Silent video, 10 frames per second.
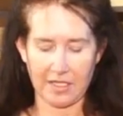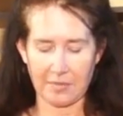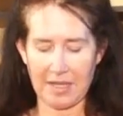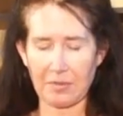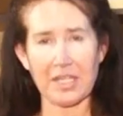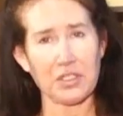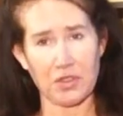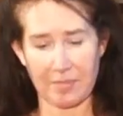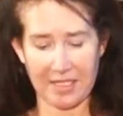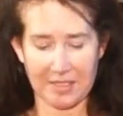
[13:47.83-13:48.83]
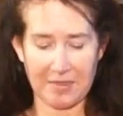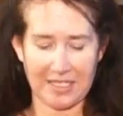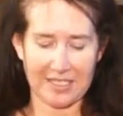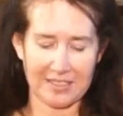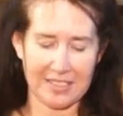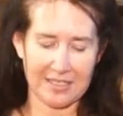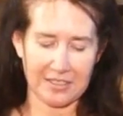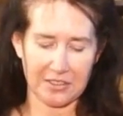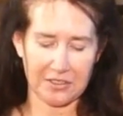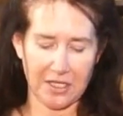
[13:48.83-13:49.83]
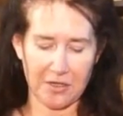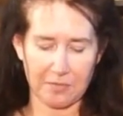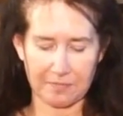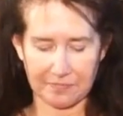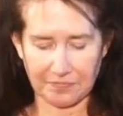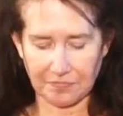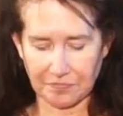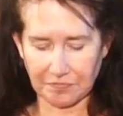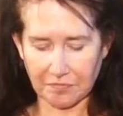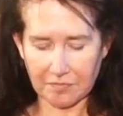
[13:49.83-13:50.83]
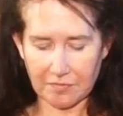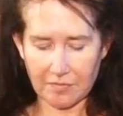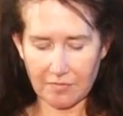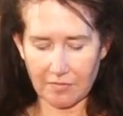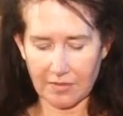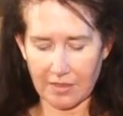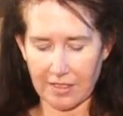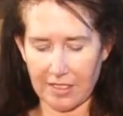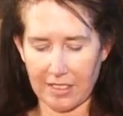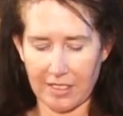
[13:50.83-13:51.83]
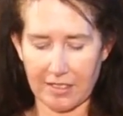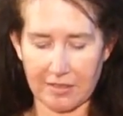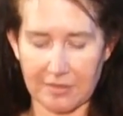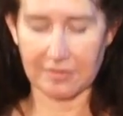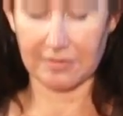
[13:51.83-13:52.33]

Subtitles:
You might want to trim it depending on the size of your soap. And